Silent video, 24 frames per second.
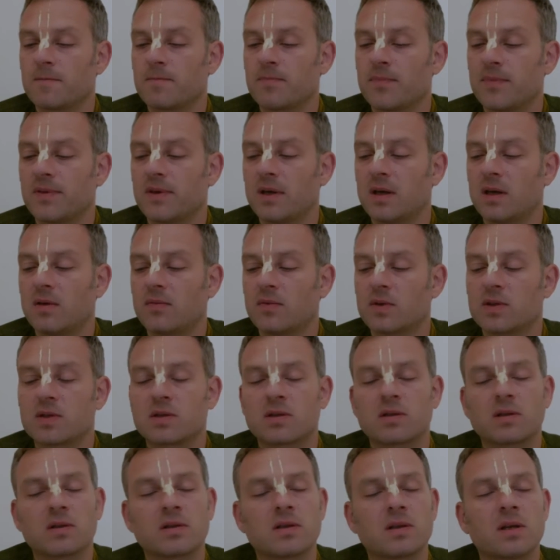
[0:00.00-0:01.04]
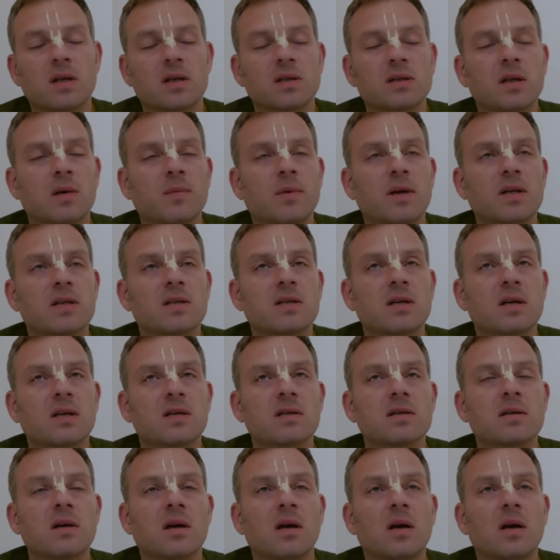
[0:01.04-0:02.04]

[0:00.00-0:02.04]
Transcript: thing which Srila Maharaj says,